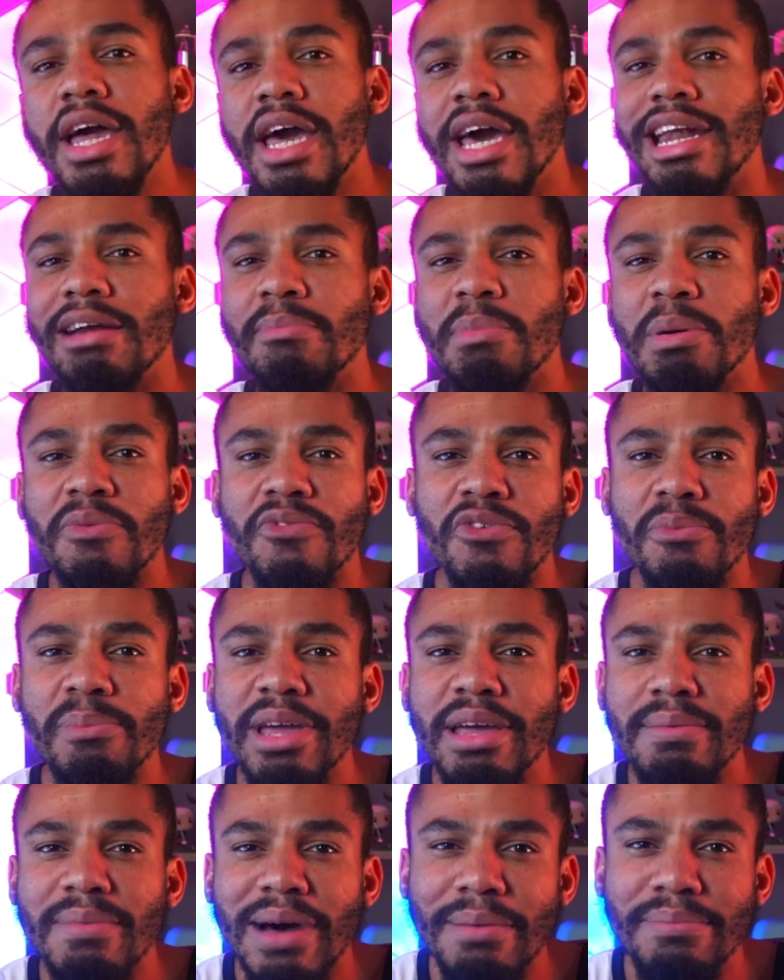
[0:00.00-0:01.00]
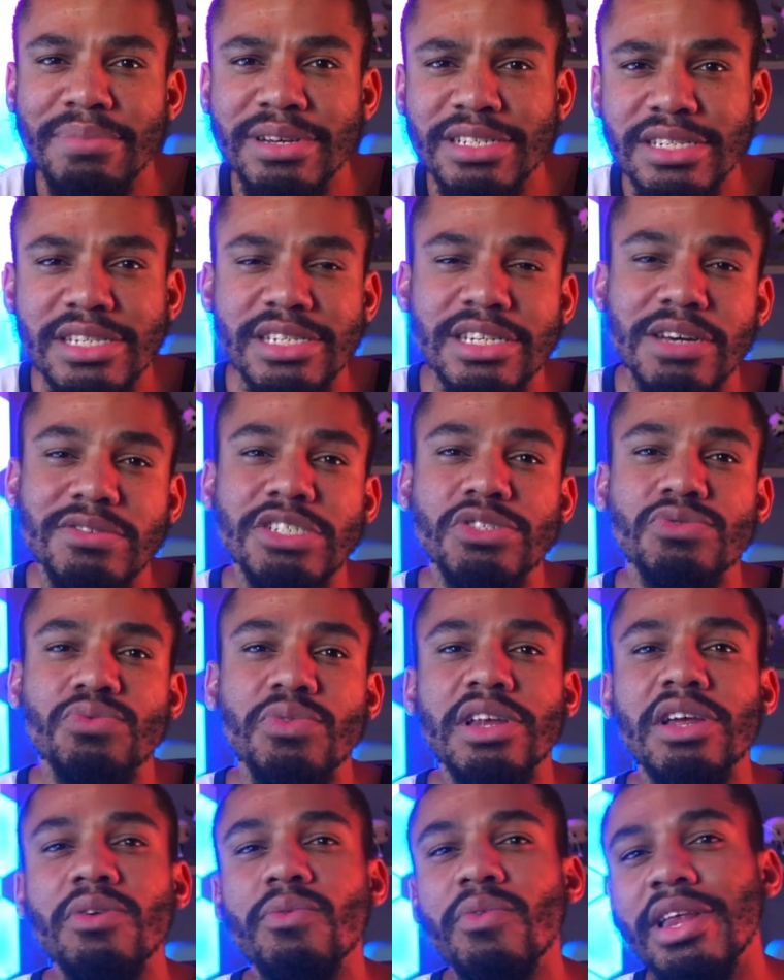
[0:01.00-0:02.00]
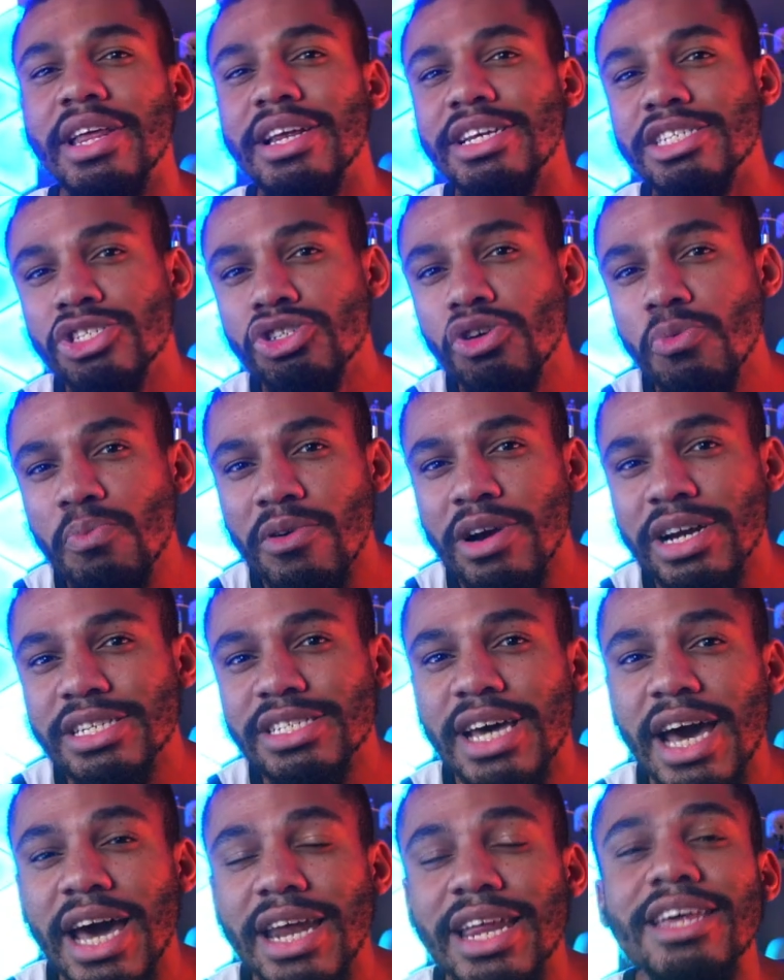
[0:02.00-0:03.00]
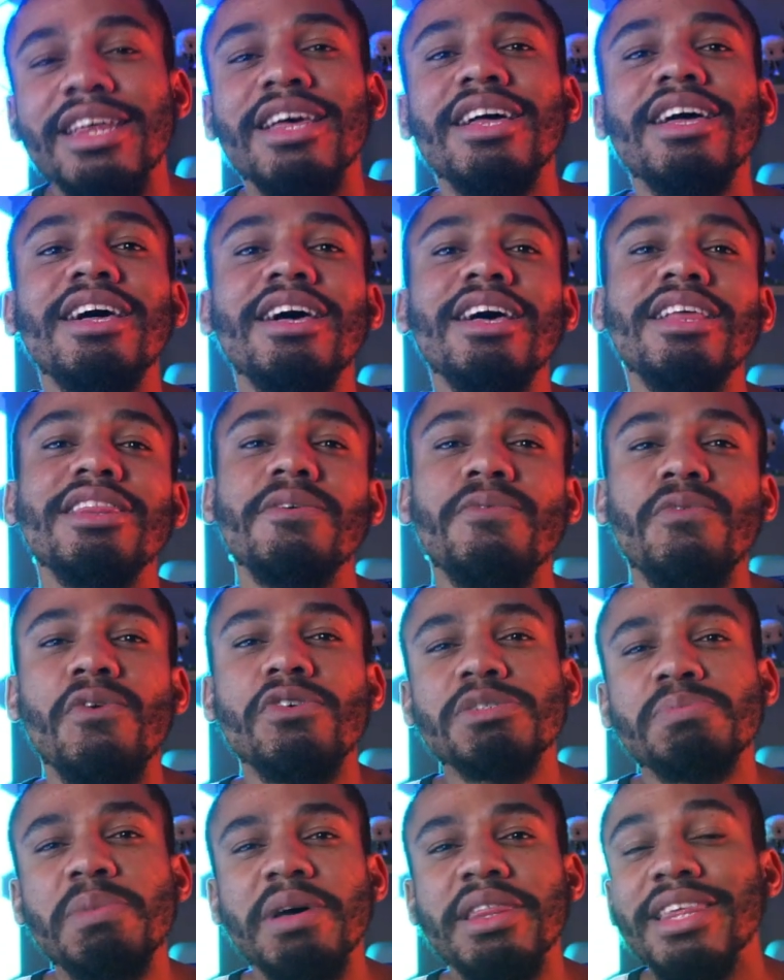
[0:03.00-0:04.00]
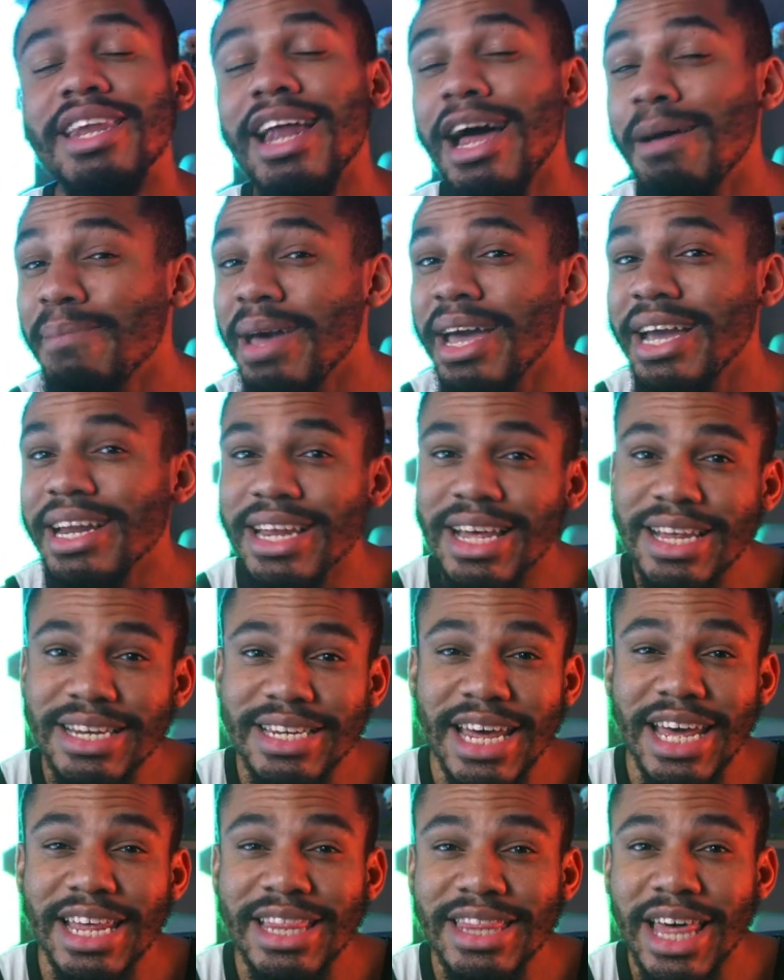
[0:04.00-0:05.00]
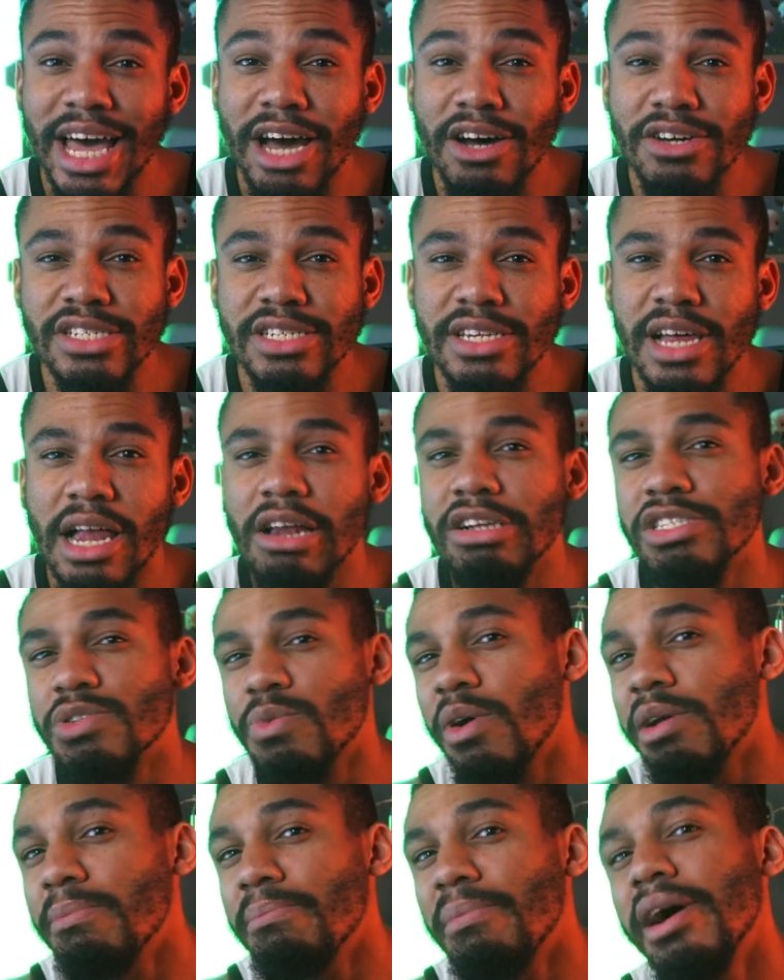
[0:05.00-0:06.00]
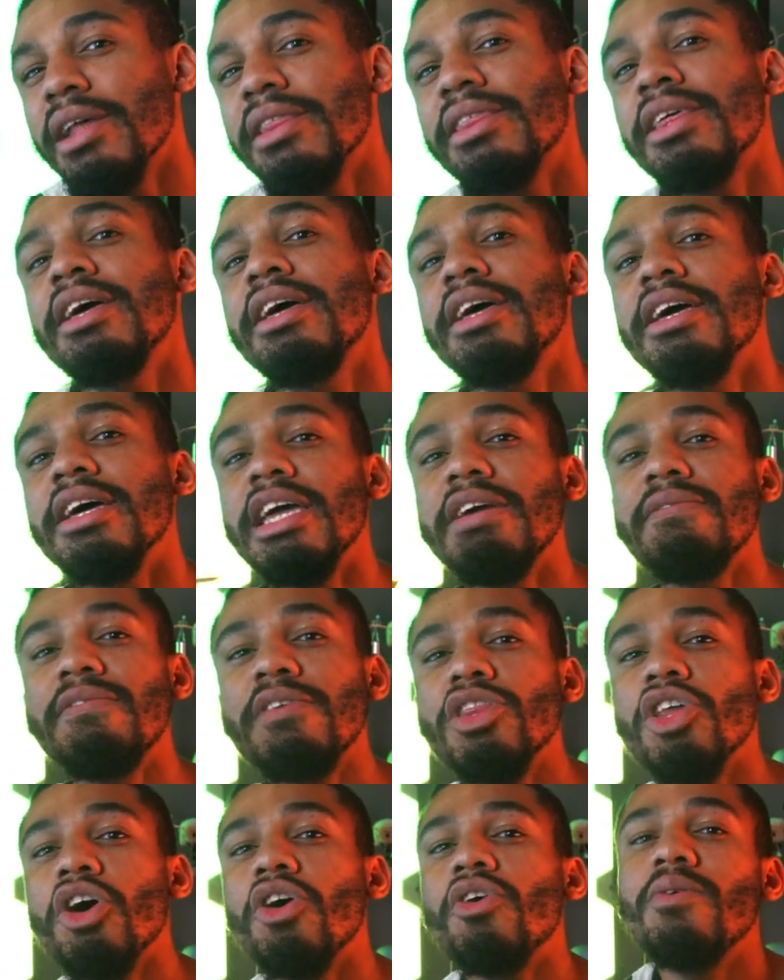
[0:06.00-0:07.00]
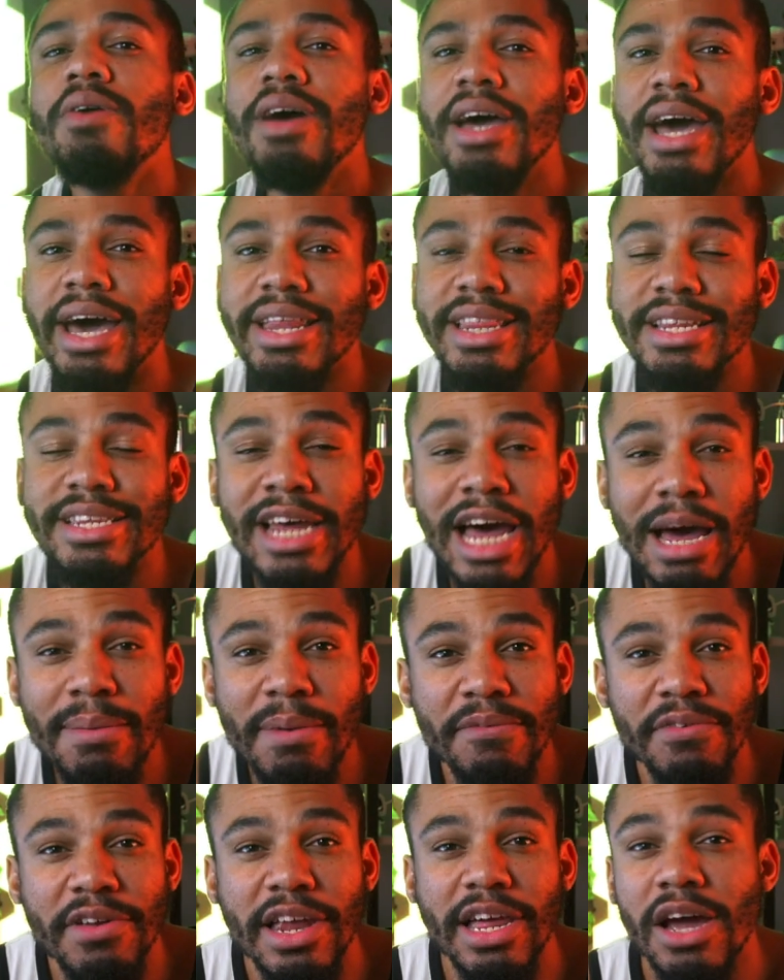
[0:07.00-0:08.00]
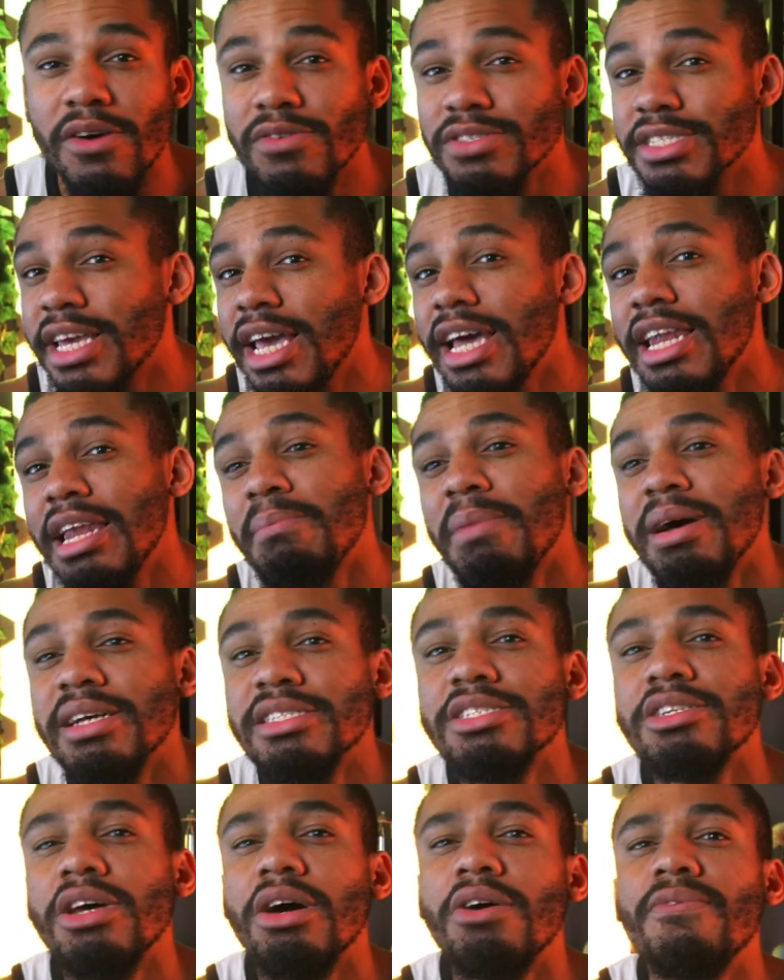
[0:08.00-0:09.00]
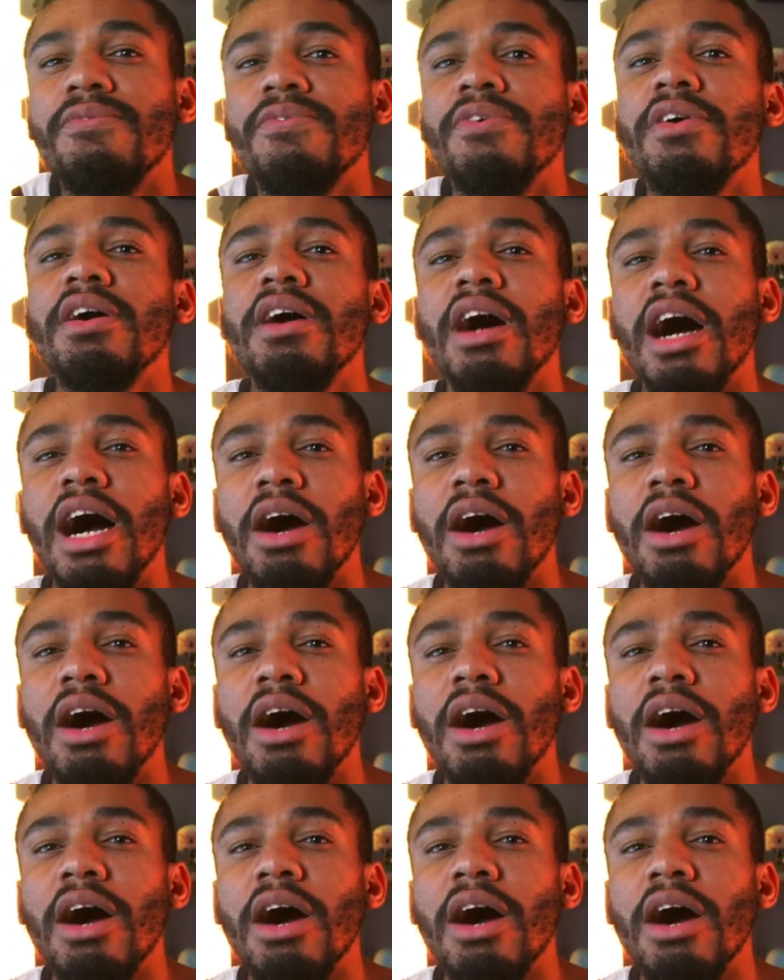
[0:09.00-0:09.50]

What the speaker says: And I remember for me and my business, I was really super excited the first month that I made $10,000 in 1 month, even though at the time I felt like I was killing myself.